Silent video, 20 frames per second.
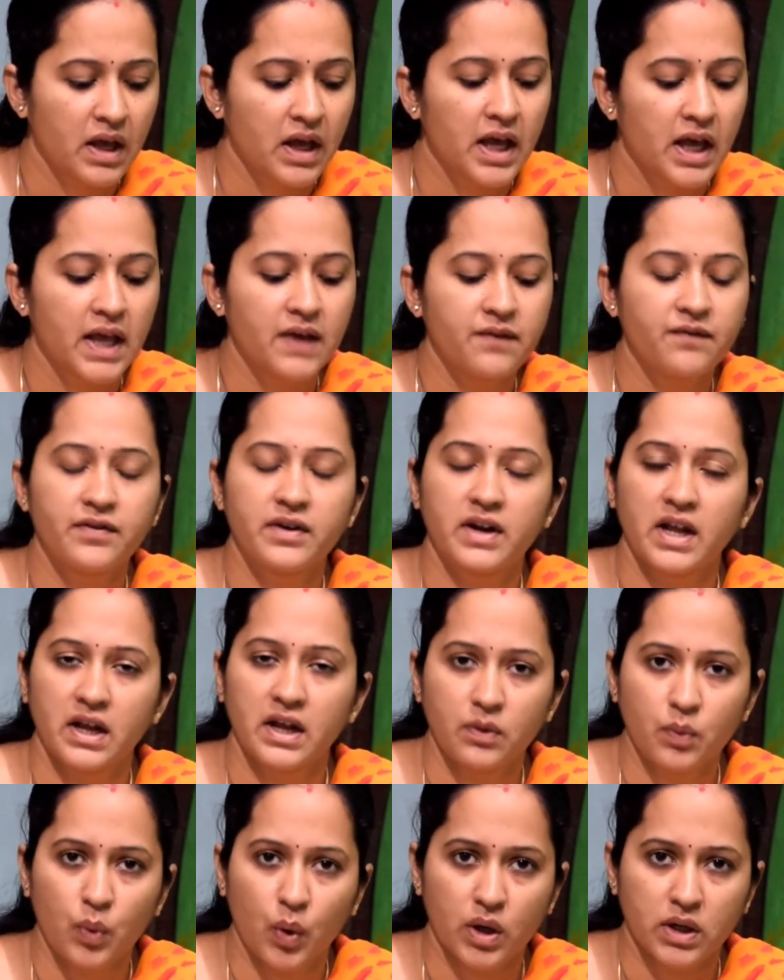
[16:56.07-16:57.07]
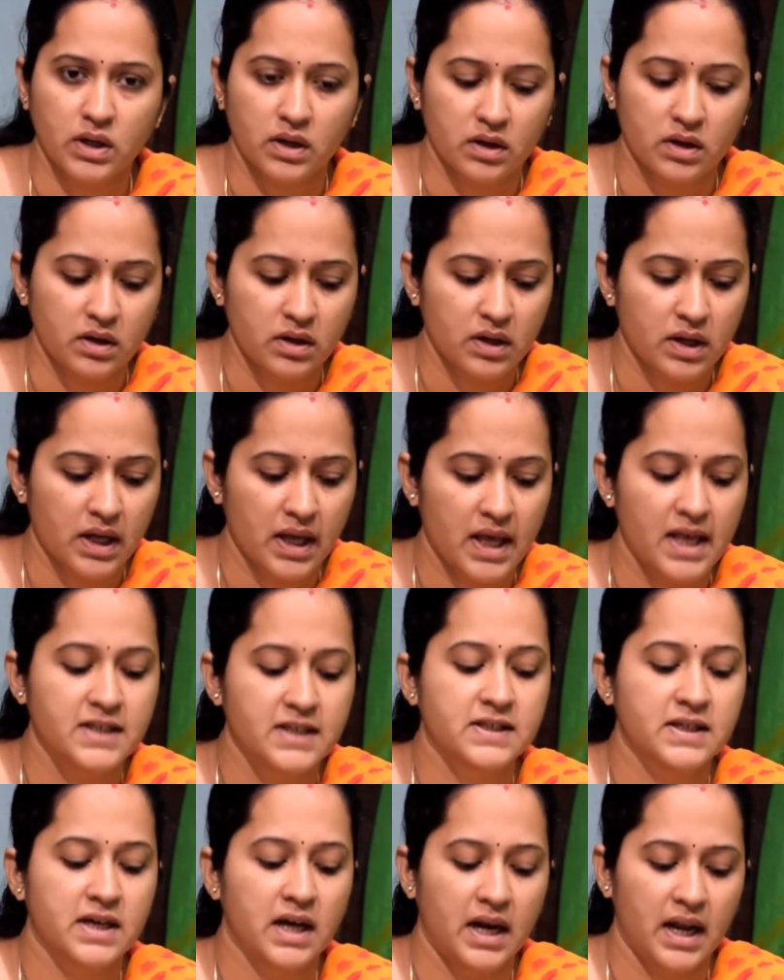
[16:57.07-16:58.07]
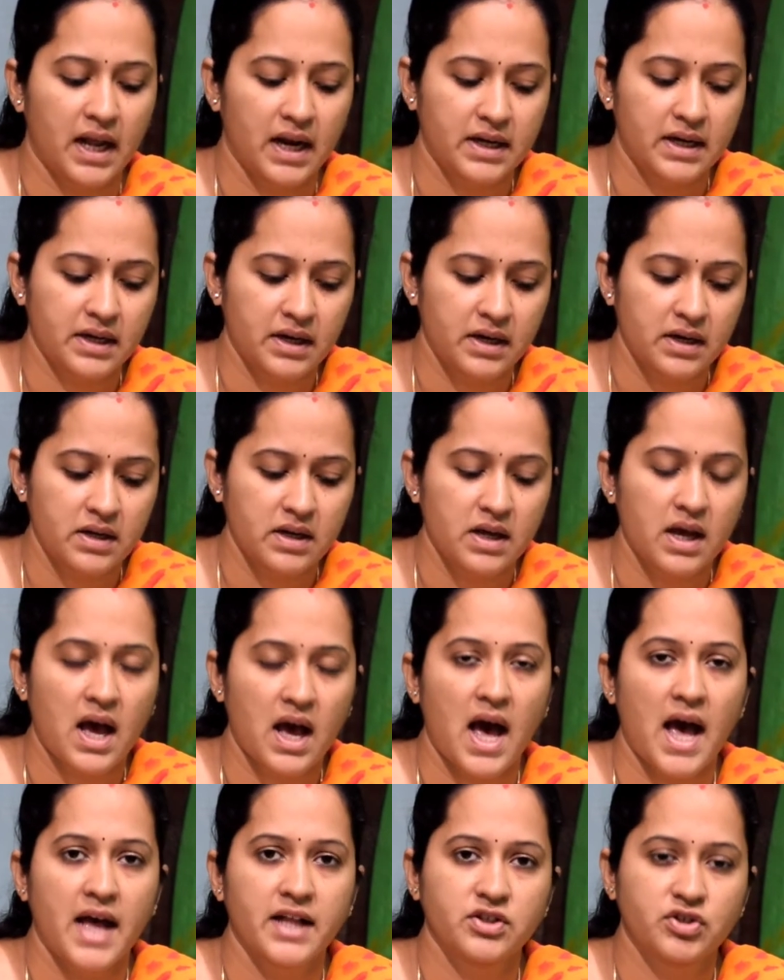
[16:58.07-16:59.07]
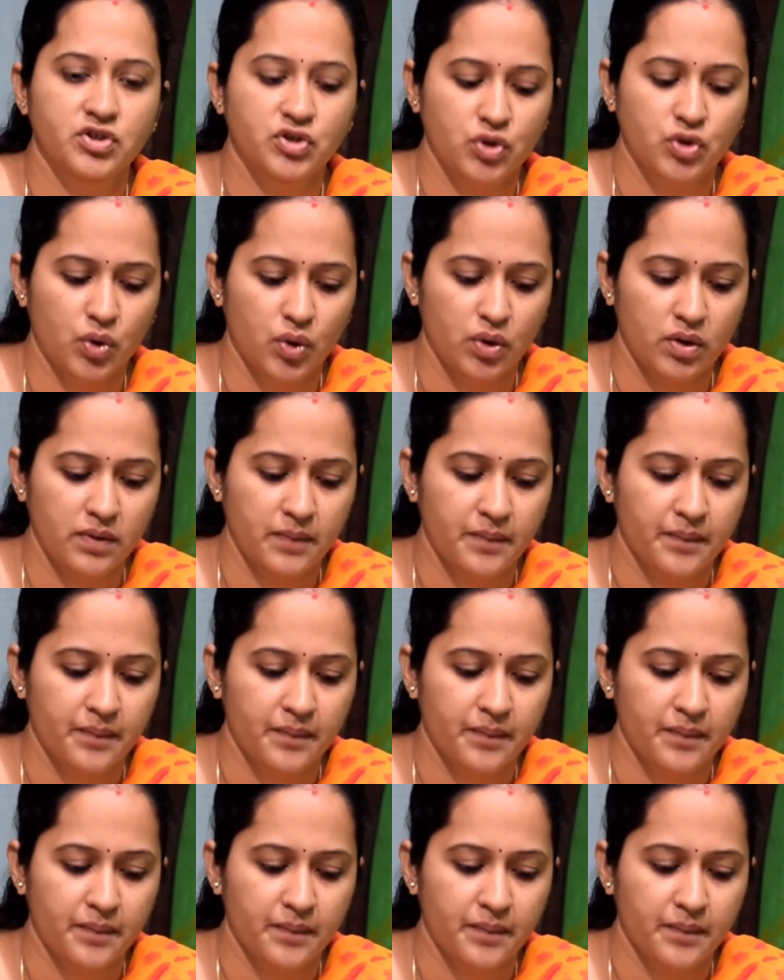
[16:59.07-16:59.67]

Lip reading: If rainwater is collected and stored,